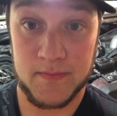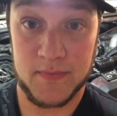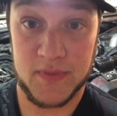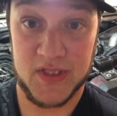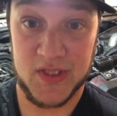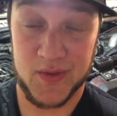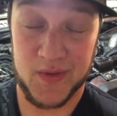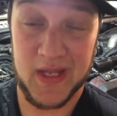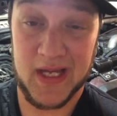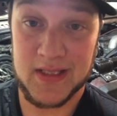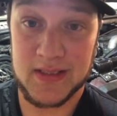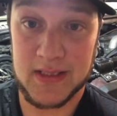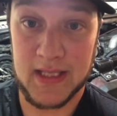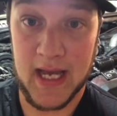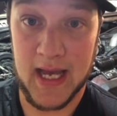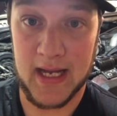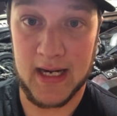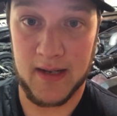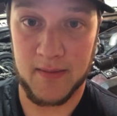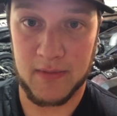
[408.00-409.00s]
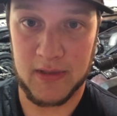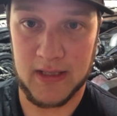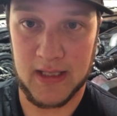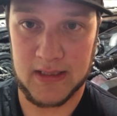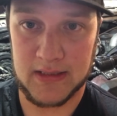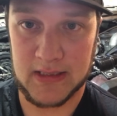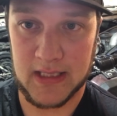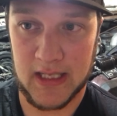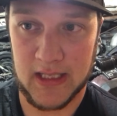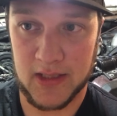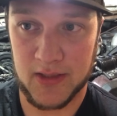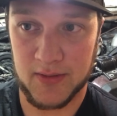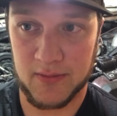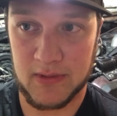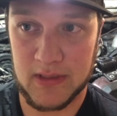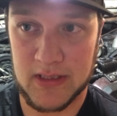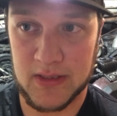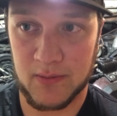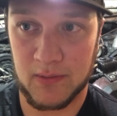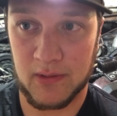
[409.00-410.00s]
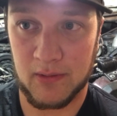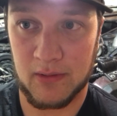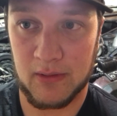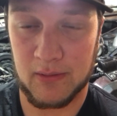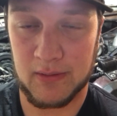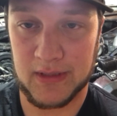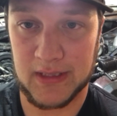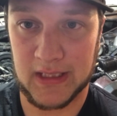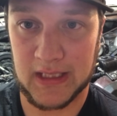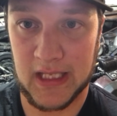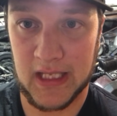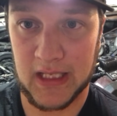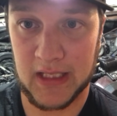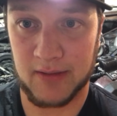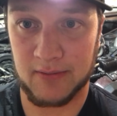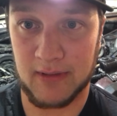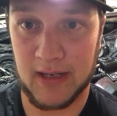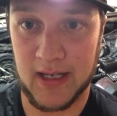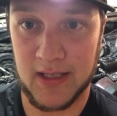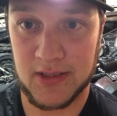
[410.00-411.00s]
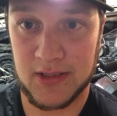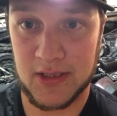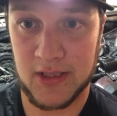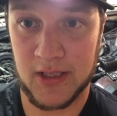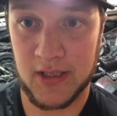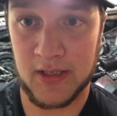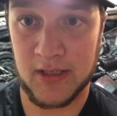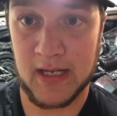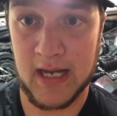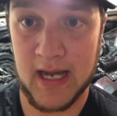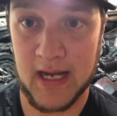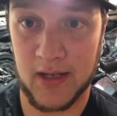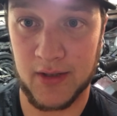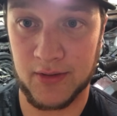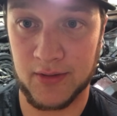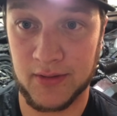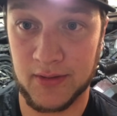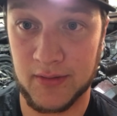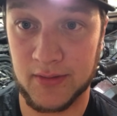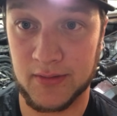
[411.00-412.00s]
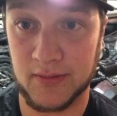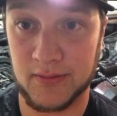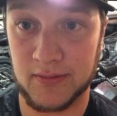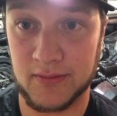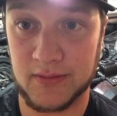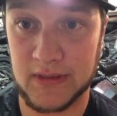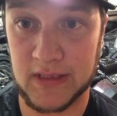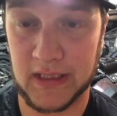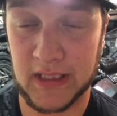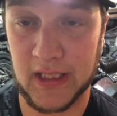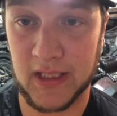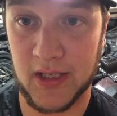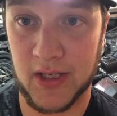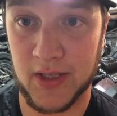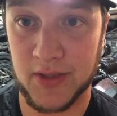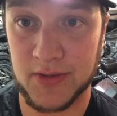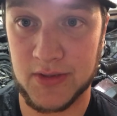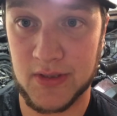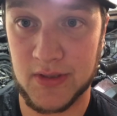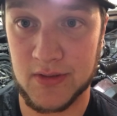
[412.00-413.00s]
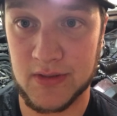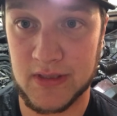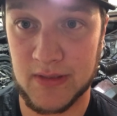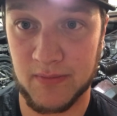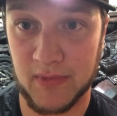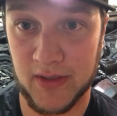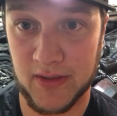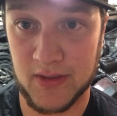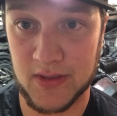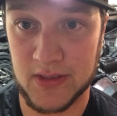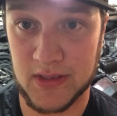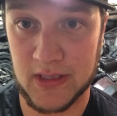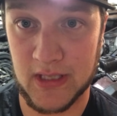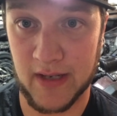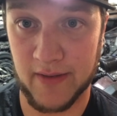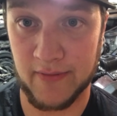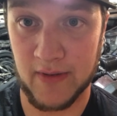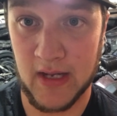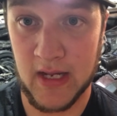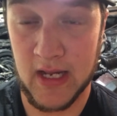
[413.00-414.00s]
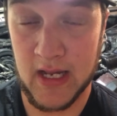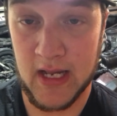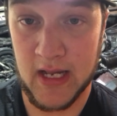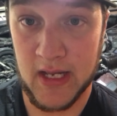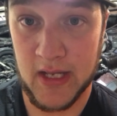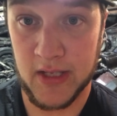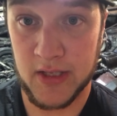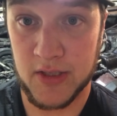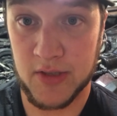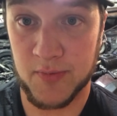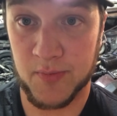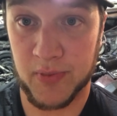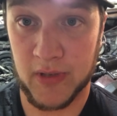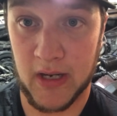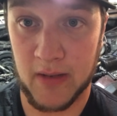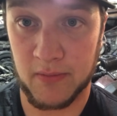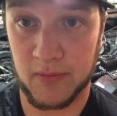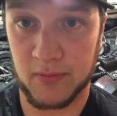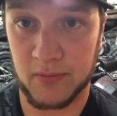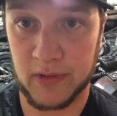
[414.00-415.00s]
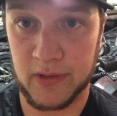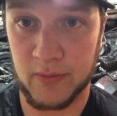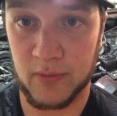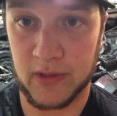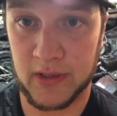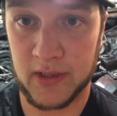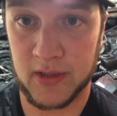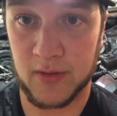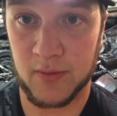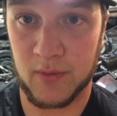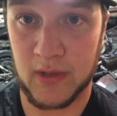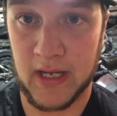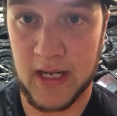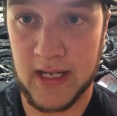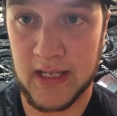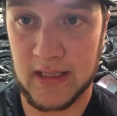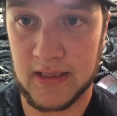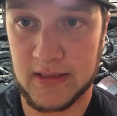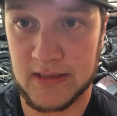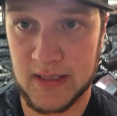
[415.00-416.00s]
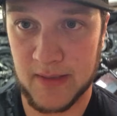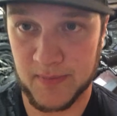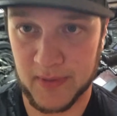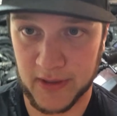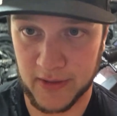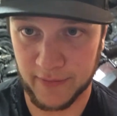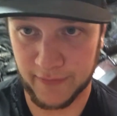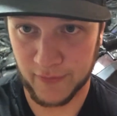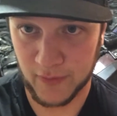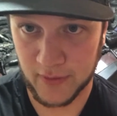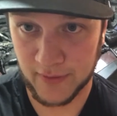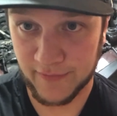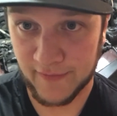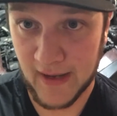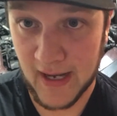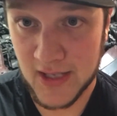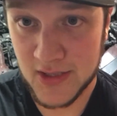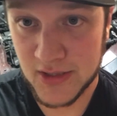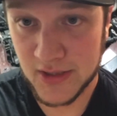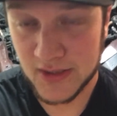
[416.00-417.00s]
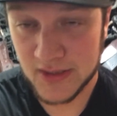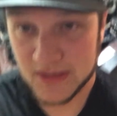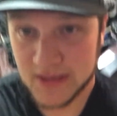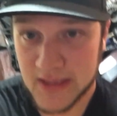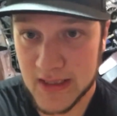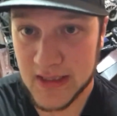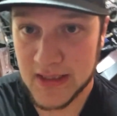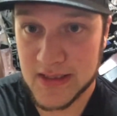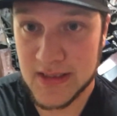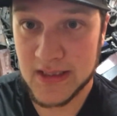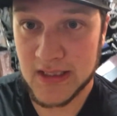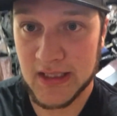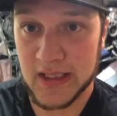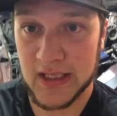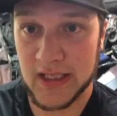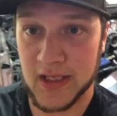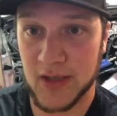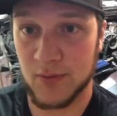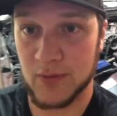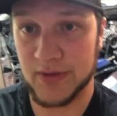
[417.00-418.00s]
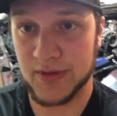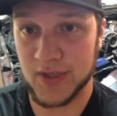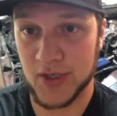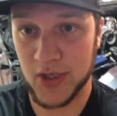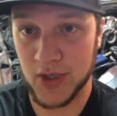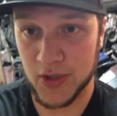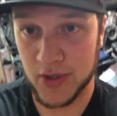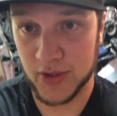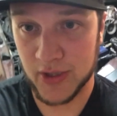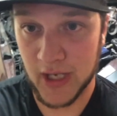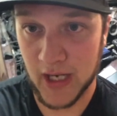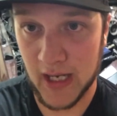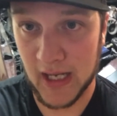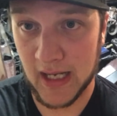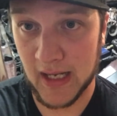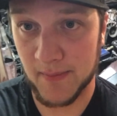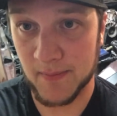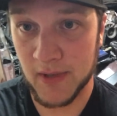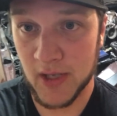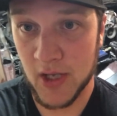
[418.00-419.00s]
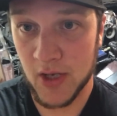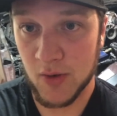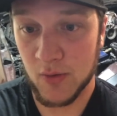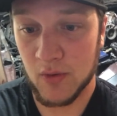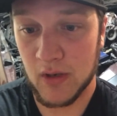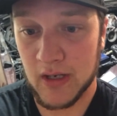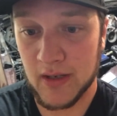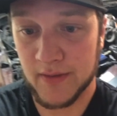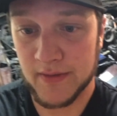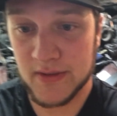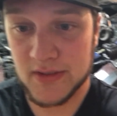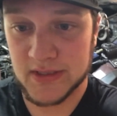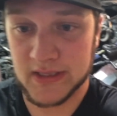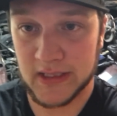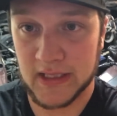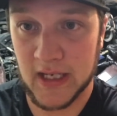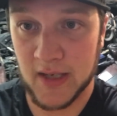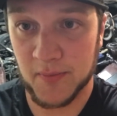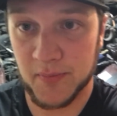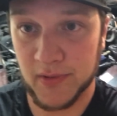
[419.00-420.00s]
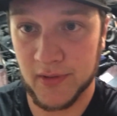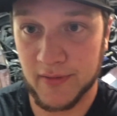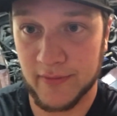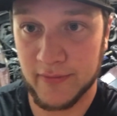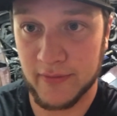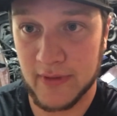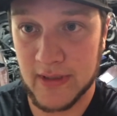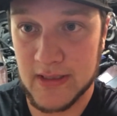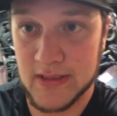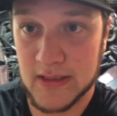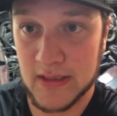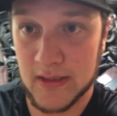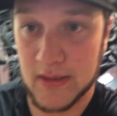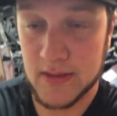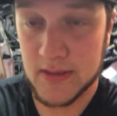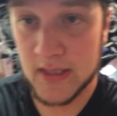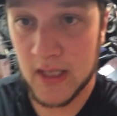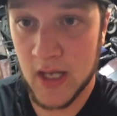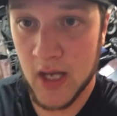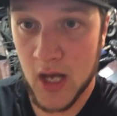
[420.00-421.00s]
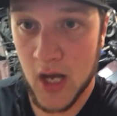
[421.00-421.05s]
So that's that. I mean, that's kind of the reason we went with the King Ranch. Now, to get on to some other stuff. You probably wonder why, in typical Ford fashion, this thing is sitting here with the hood up. Well, there's a couple of reasons.